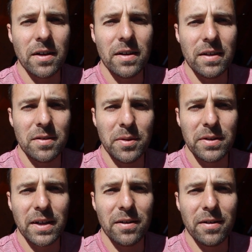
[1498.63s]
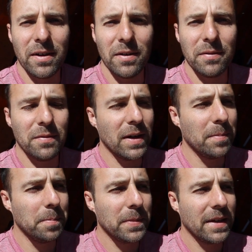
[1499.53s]
ago to get some work done on it, and I've
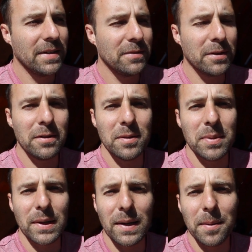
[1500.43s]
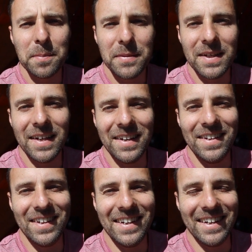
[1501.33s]
um, forgotten to pick it up. So,
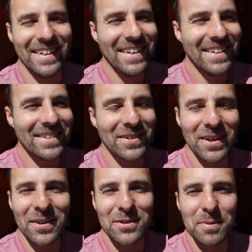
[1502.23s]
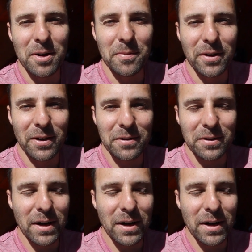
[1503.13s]
yeah. So I'll go in tomorrow morning, I'll